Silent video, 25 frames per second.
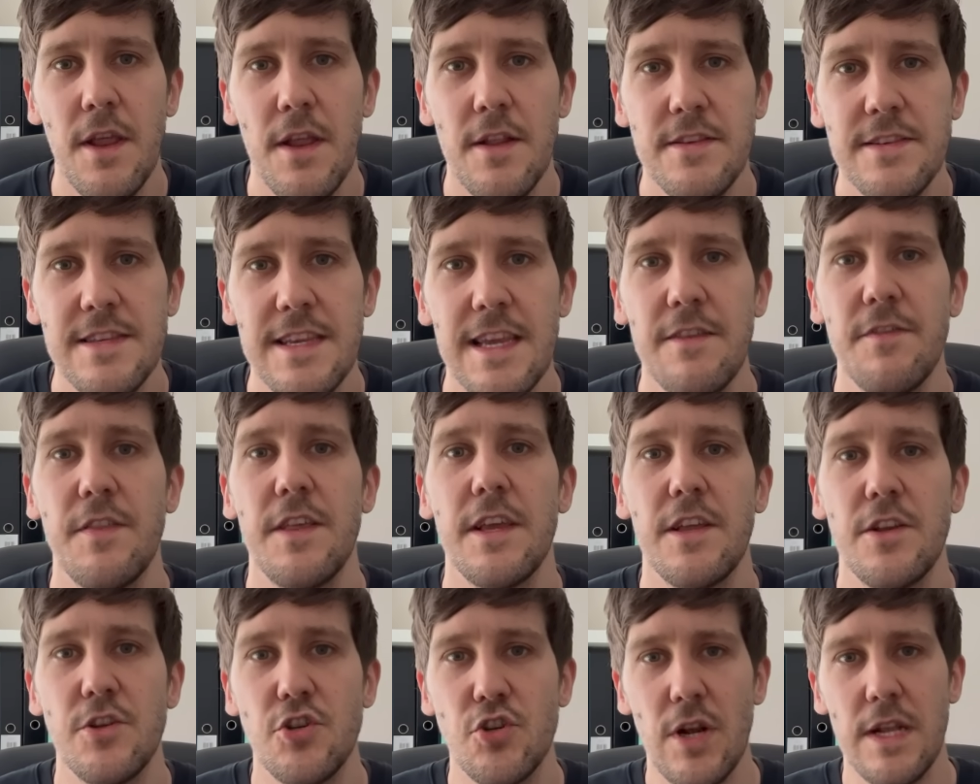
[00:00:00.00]
and see if they
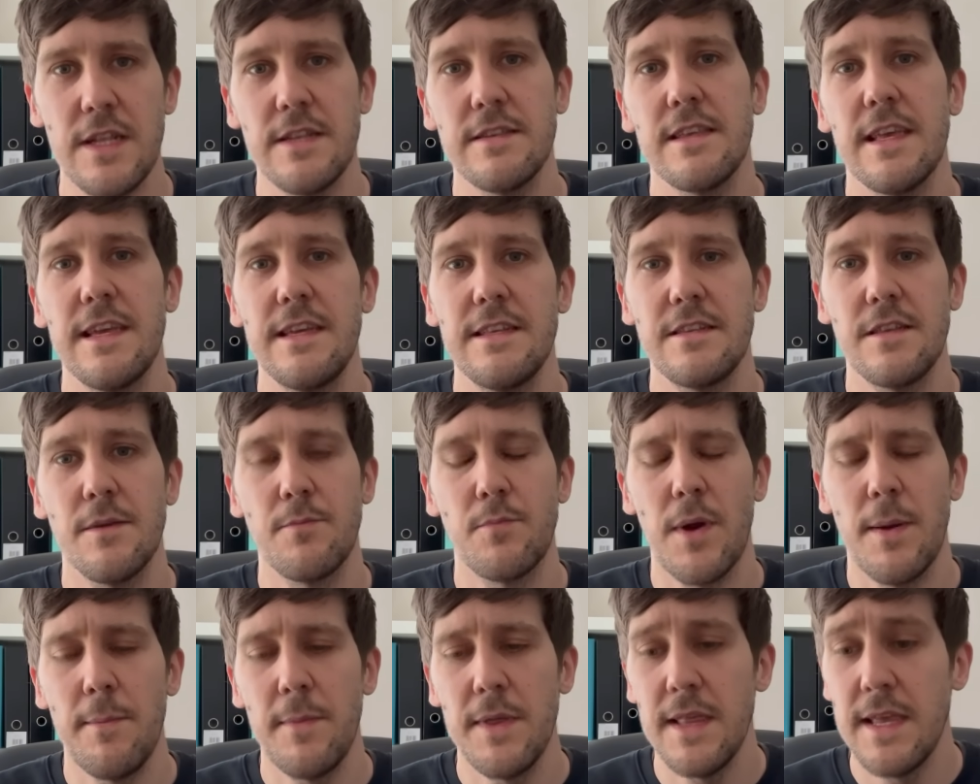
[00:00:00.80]
can translate to the
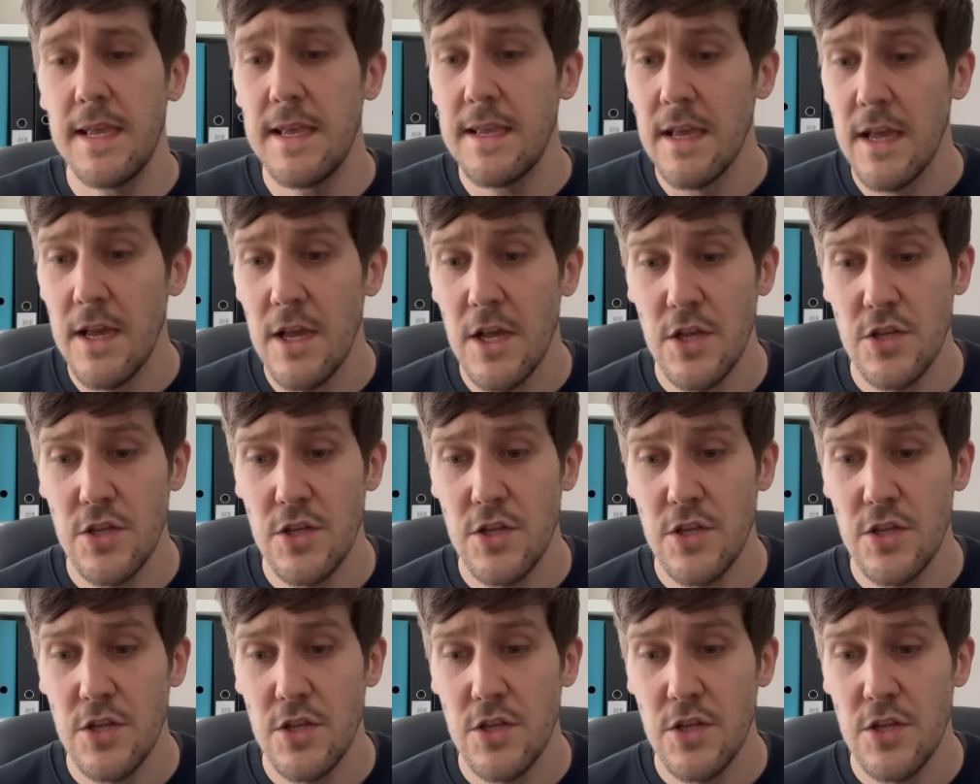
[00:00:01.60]
Premier League.